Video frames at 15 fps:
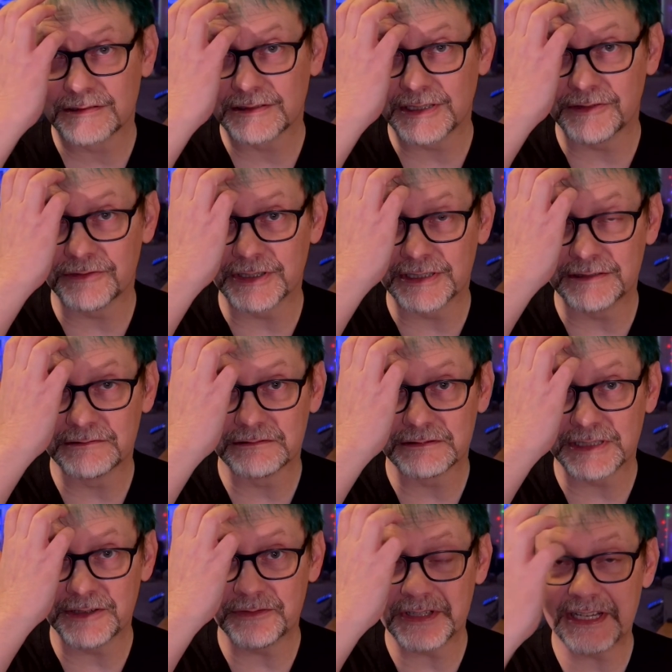
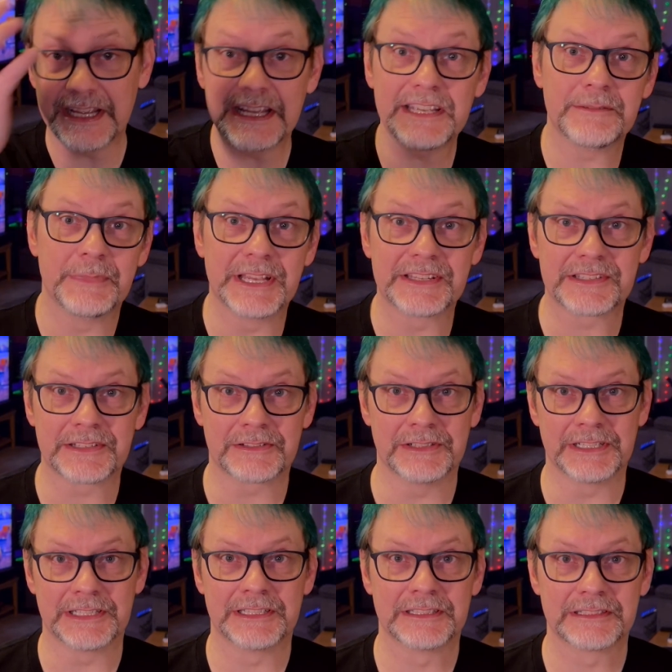every day,
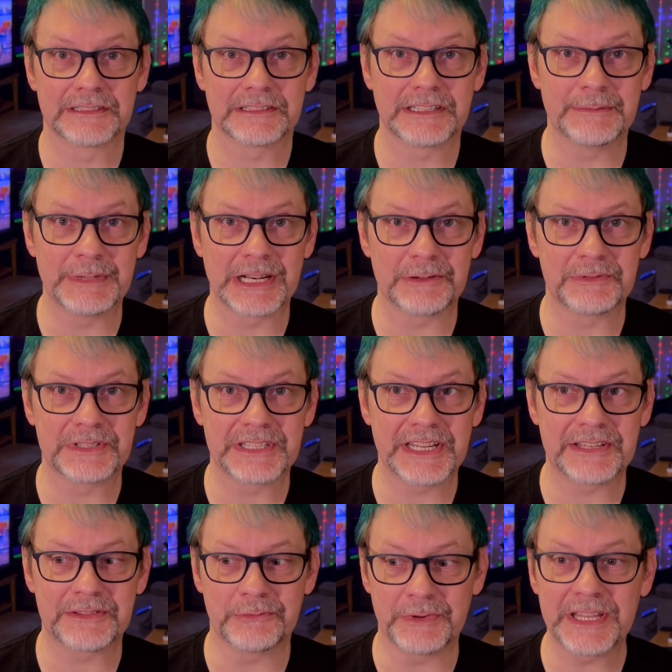basically. I mean, I would
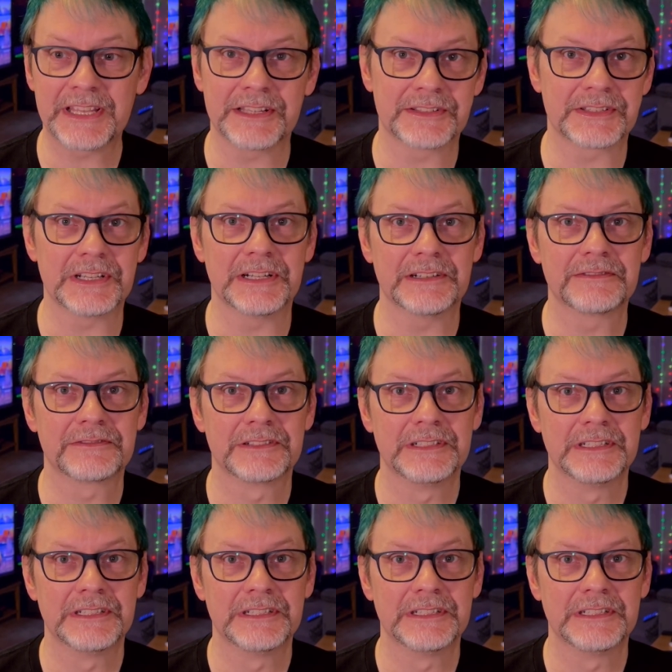take the weekends off.